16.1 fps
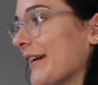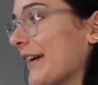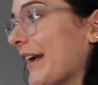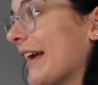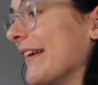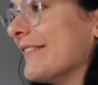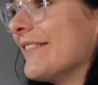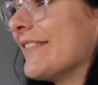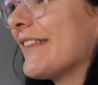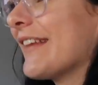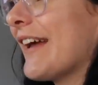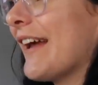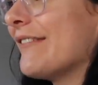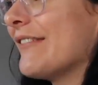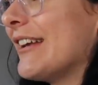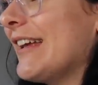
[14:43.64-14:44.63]
Okay, are
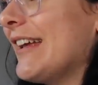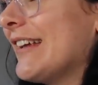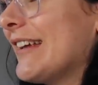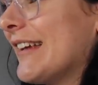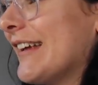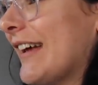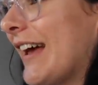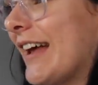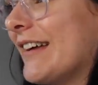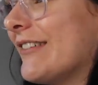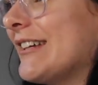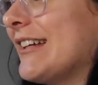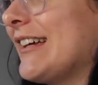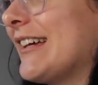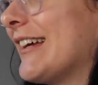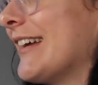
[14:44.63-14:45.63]
you ready? Are you
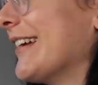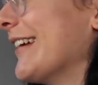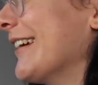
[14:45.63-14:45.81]
ready?